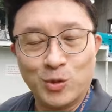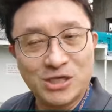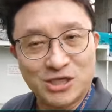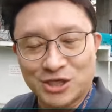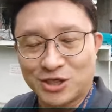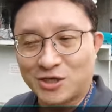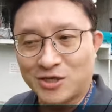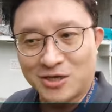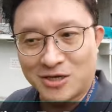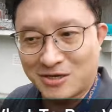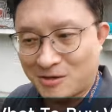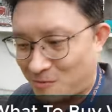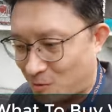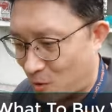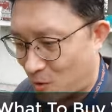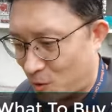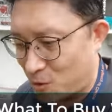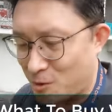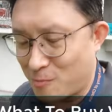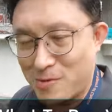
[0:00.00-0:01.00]
which
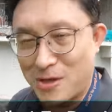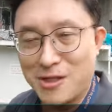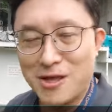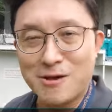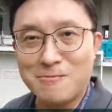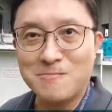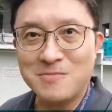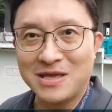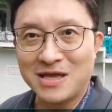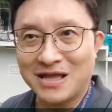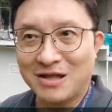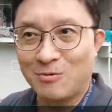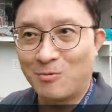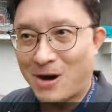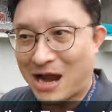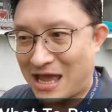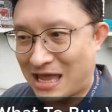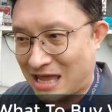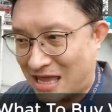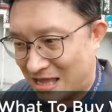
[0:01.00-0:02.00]
condominium
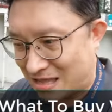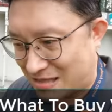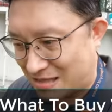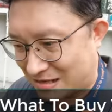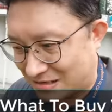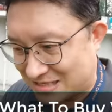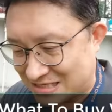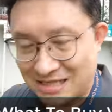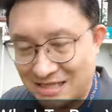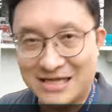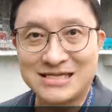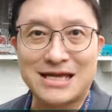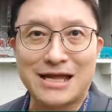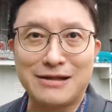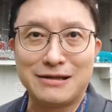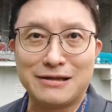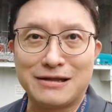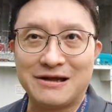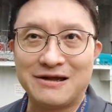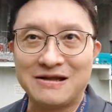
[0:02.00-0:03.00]
right in the city
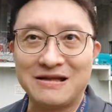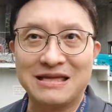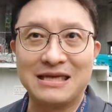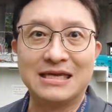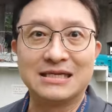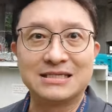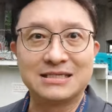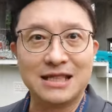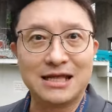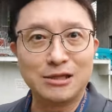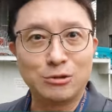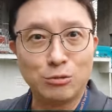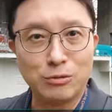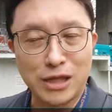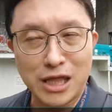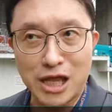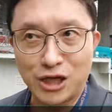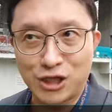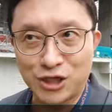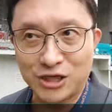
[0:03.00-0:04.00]
center is linked to
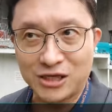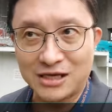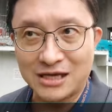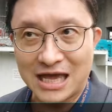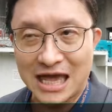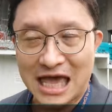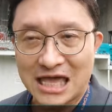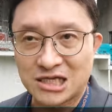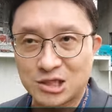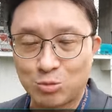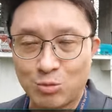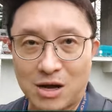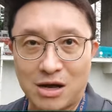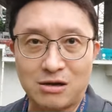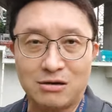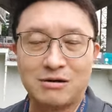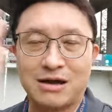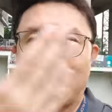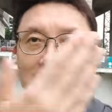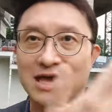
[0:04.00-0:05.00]
nature, as
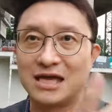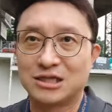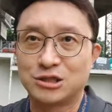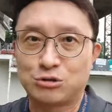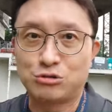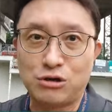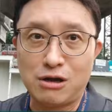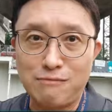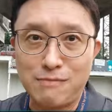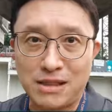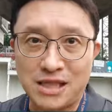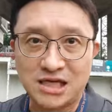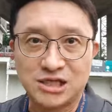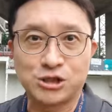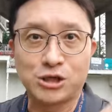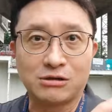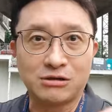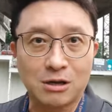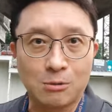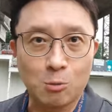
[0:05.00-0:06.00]
well as 3-minute
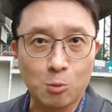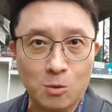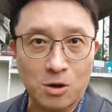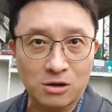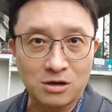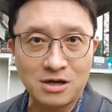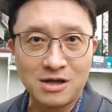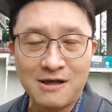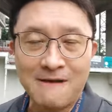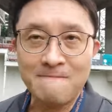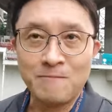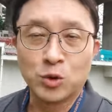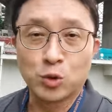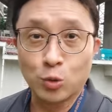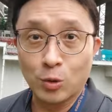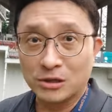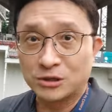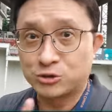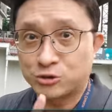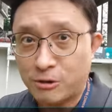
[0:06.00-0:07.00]
sheltered walk to a
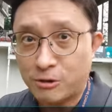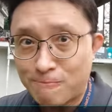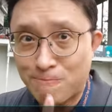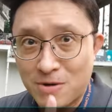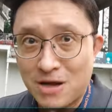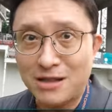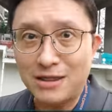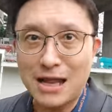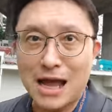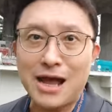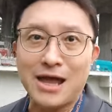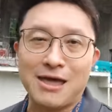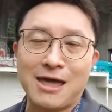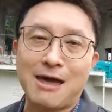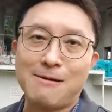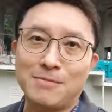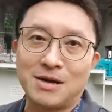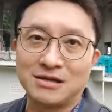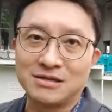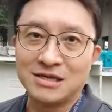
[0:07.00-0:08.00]
999
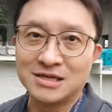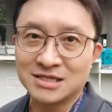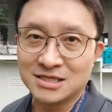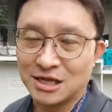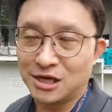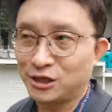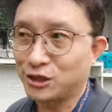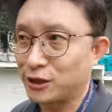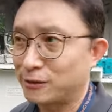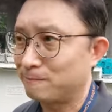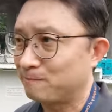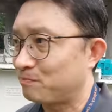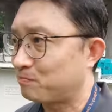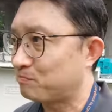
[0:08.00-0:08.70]
MRT station.